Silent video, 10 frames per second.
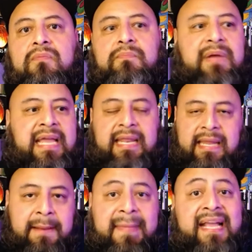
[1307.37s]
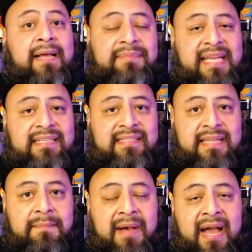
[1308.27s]
and and make up things in
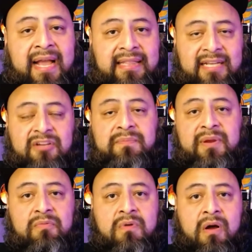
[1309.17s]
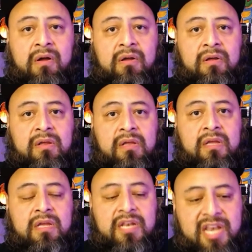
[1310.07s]
their mind that could be wrong.
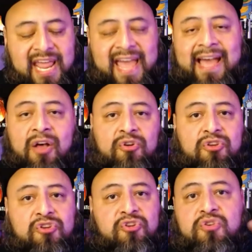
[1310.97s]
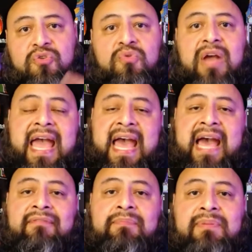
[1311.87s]
Now you
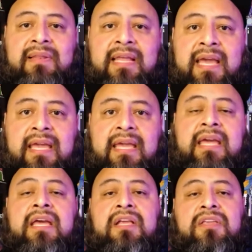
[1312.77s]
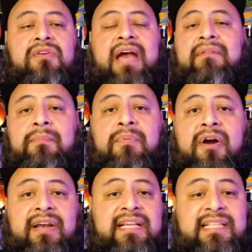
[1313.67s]
have a play, you have a
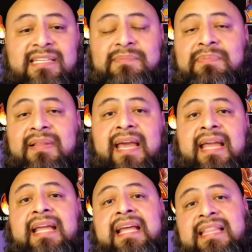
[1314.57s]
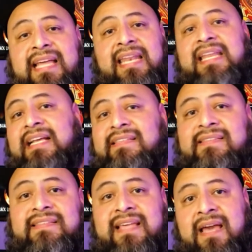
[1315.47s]
part in this play that
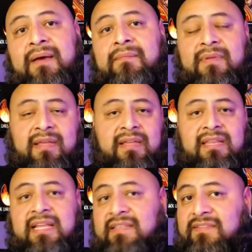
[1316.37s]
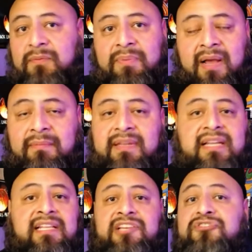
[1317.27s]
lets them, lets your
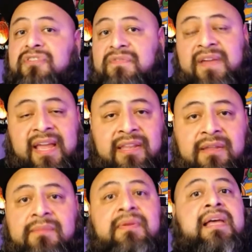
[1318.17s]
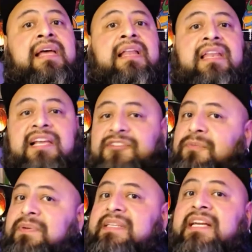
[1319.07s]
public, lets your fandom, lets your
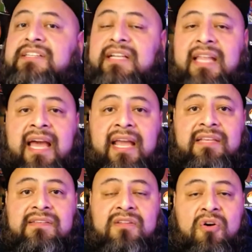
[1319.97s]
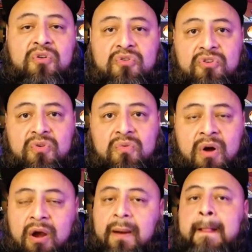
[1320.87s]
potential clients know who you
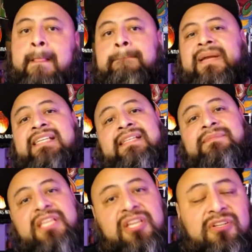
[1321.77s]
are. But it's up to you to